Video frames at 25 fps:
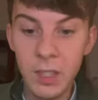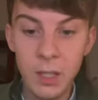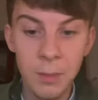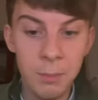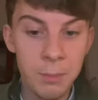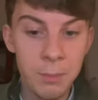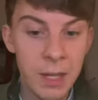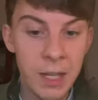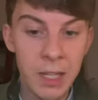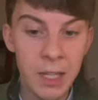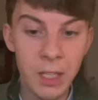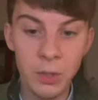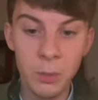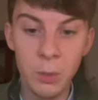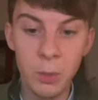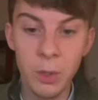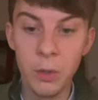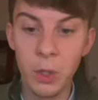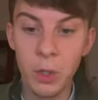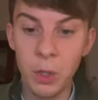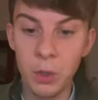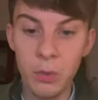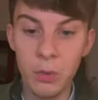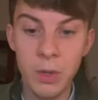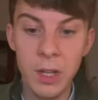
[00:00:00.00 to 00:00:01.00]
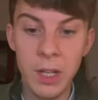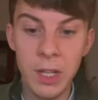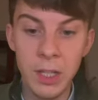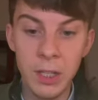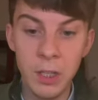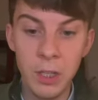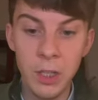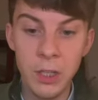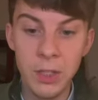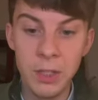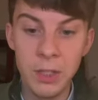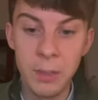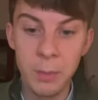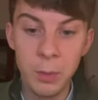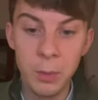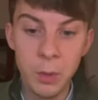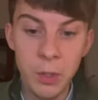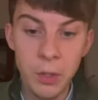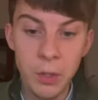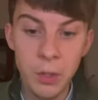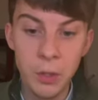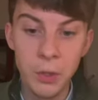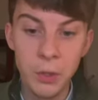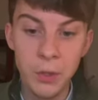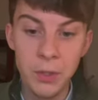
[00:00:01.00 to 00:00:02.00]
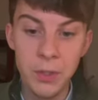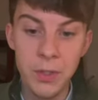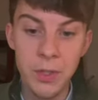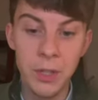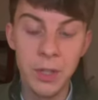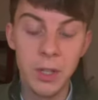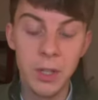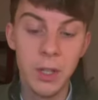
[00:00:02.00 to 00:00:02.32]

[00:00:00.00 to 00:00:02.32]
Bellex One looked really good in the Boodles.